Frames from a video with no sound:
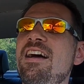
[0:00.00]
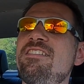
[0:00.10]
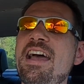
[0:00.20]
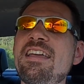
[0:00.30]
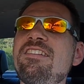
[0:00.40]

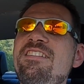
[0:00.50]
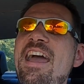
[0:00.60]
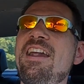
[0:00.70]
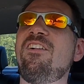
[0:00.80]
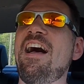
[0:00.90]
Check his
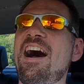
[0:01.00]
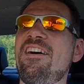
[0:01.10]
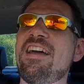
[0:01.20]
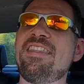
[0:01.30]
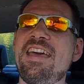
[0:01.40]
channel
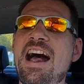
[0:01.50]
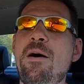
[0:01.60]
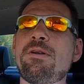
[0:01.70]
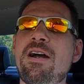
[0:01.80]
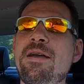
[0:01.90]
out, and then
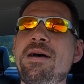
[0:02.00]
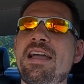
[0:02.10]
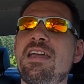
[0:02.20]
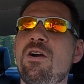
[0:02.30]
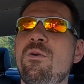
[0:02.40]
I'll be right
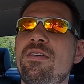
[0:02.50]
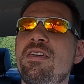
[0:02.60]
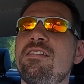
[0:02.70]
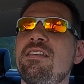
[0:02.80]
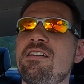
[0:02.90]
back here with
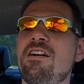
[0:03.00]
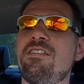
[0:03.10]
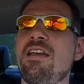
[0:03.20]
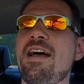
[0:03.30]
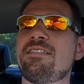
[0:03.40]
you to talk
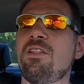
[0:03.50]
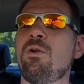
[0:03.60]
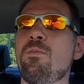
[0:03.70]
to you guys a little